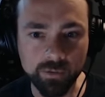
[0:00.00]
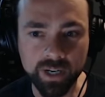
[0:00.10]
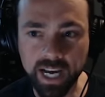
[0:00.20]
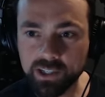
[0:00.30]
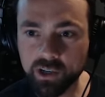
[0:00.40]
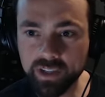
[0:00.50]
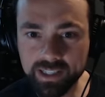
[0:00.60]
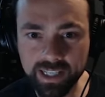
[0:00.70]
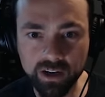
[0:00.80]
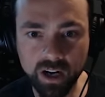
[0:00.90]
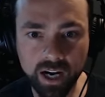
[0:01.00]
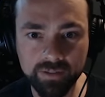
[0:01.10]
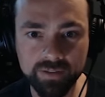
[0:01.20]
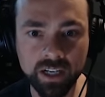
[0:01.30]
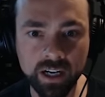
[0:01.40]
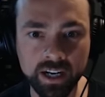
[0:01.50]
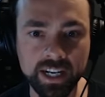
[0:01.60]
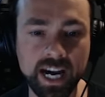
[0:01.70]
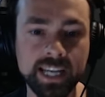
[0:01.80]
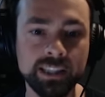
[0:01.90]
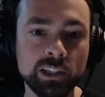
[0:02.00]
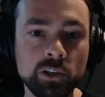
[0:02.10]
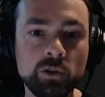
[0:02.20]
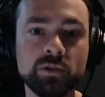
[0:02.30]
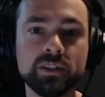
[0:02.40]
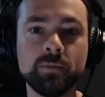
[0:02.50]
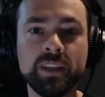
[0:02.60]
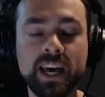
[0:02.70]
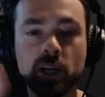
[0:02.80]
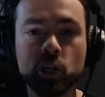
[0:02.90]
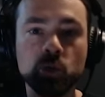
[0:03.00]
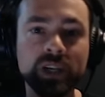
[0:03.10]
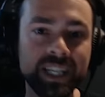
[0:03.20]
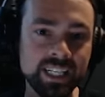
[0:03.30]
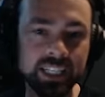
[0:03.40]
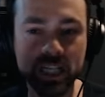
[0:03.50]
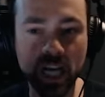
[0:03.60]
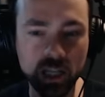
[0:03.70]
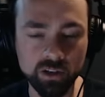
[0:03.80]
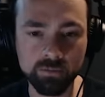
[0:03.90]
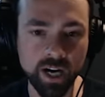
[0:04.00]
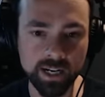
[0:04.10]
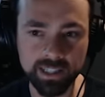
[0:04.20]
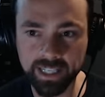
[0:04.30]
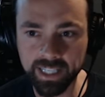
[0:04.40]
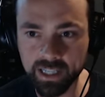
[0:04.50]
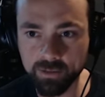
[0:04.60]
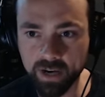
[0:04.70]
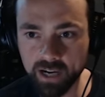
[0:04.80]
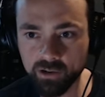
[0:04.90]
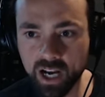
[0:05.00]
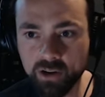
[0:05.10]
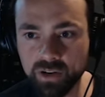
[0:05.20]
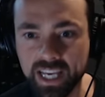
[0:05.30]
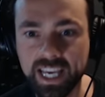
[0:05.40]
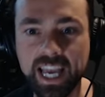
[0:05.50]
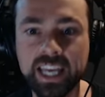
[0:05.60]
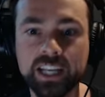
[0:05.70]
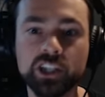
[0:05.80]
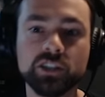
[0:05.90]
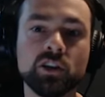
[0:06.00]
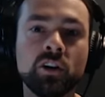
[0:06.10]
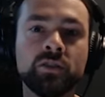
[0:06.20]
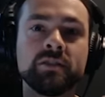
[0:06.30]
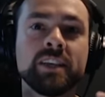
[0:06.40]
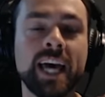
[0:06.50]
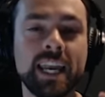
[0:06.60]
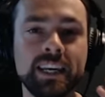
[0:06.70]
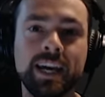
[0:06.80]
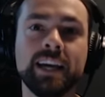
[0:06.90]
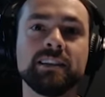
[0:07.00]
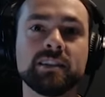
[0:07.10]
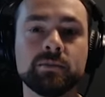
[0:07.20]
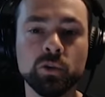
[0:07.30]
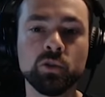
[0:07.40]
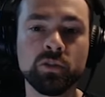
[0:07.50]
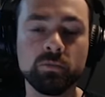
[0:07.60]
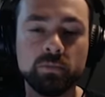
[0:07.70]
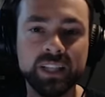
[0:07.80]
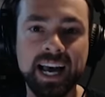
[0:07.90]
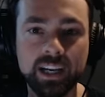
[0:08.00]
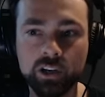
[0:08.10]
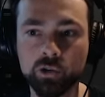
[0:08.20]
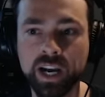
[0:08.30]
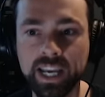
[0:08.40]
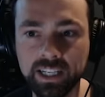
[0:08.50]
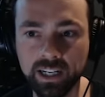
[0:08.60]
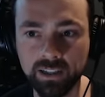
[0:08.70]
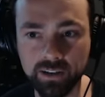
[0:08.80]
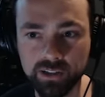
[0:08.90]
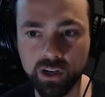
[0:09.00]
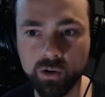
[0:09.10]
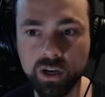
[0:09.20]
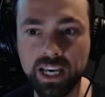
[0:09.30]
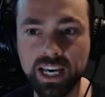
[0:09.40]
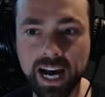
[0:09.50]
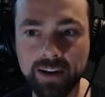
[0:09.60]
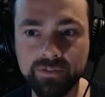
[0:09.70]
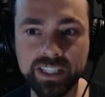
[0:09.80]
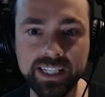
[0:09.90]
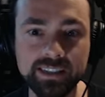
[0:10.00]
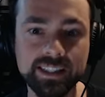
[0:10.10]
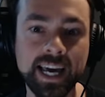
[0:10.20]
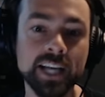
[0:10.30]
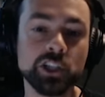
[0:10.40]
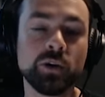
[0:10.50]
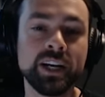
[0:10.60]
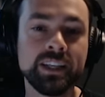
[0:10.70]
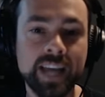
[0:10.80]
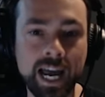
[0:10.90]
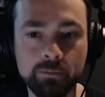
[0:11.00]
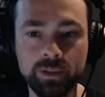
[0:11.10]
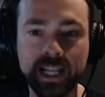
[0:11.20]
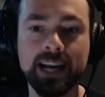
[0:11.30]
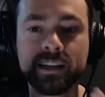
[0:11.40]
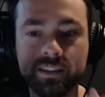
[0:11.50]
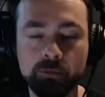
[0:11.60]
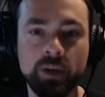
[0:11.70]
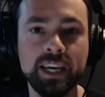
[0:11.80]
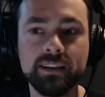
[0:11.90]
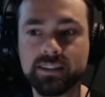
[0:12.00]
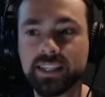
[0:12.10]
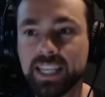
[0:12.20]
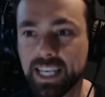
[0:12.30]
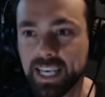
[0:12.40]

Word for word: When I turn this layer off and on, I lose some of that green color mottling in the background and it just turns to that nice smooth black gray color. So I've desaturated that black space.